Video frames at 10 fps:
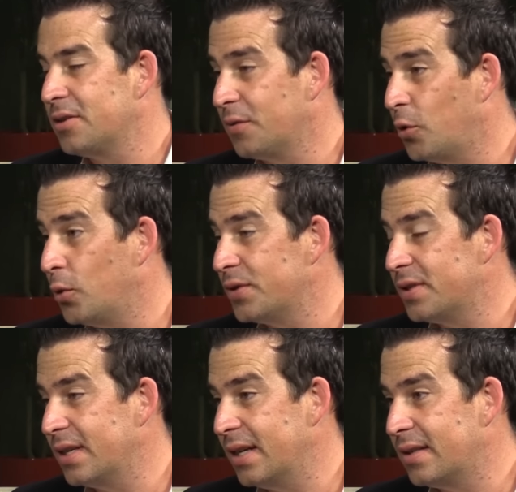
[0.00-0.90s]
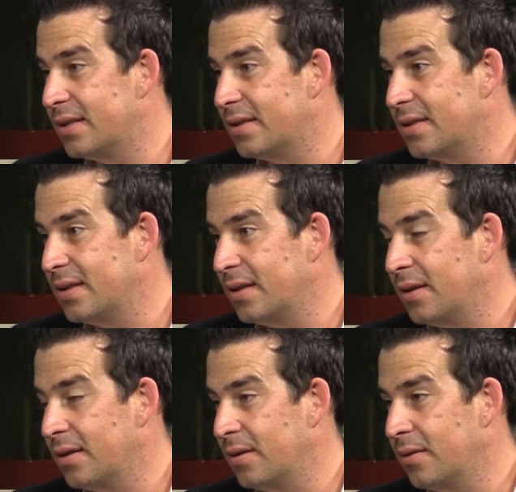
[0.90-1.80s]
Candice, of course, it's
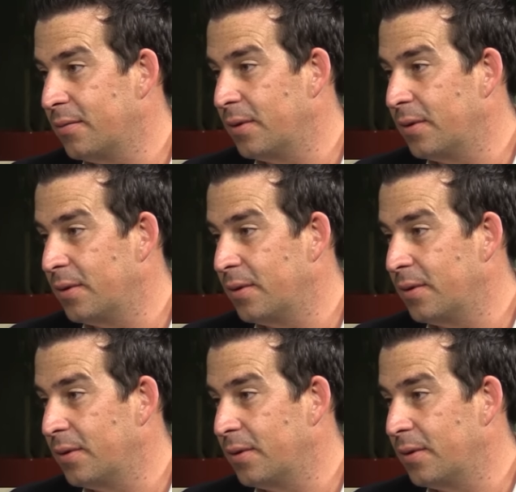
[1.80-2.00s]
uh,